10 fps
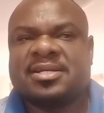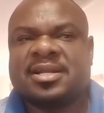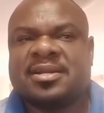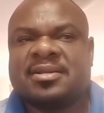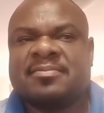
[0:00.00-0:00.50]

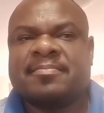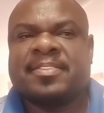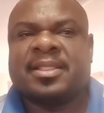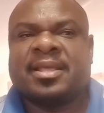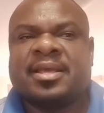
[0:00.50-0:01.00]
And
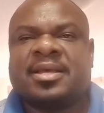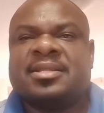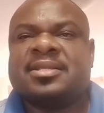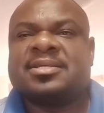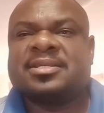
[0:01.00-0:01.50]

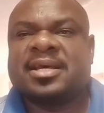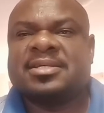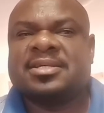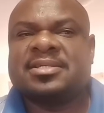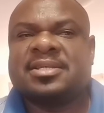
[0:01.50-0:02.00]
in these
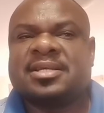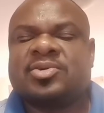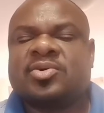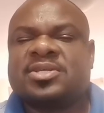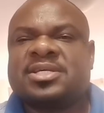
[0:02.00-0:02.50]
cases, it
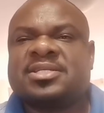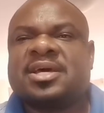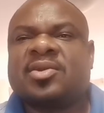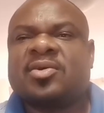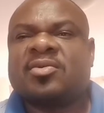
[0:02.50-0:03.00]
causes a
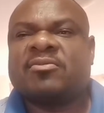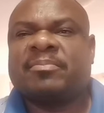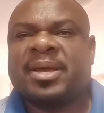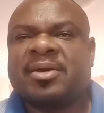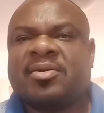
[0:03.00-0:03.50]
lot of
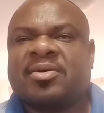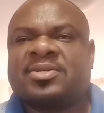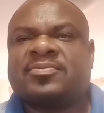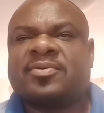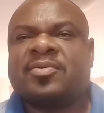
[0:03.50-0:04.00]

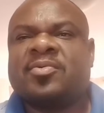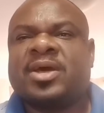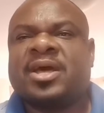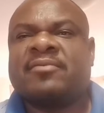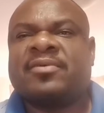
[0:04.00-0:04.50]
backlogs for
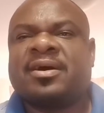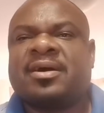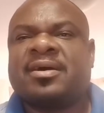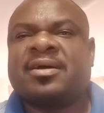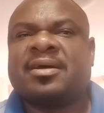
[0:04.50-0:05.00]
whoever